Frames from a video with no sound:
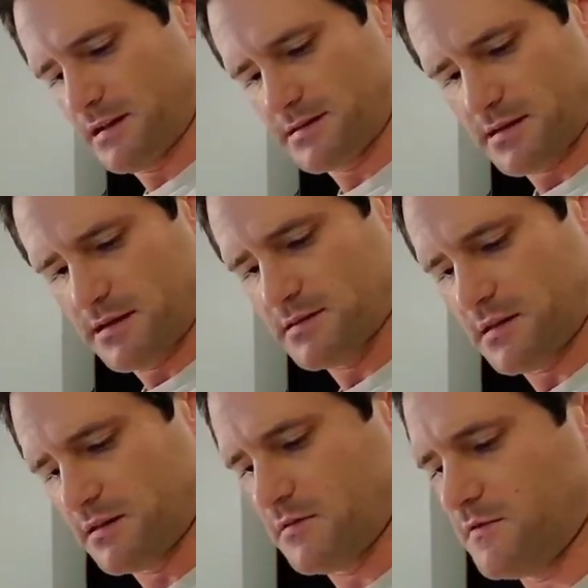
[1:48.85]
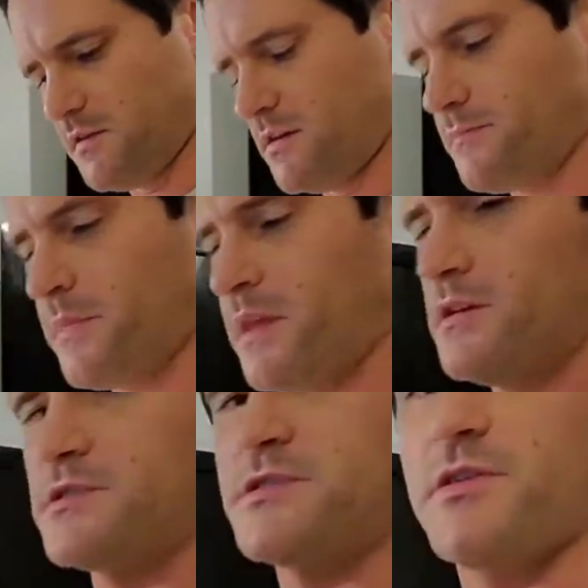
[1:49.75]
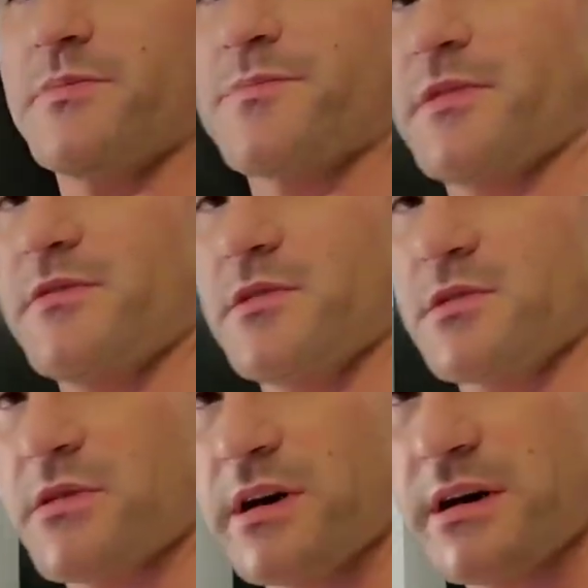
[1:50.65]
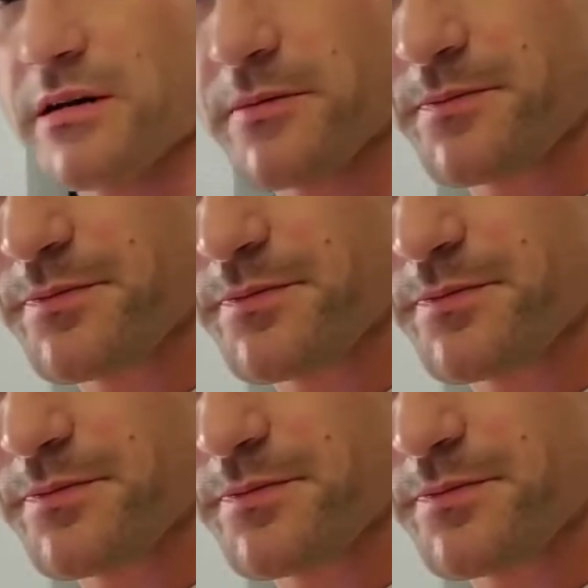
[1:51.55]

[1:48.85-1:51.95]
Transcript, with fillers: as tight as I could fit. So, if you look right here,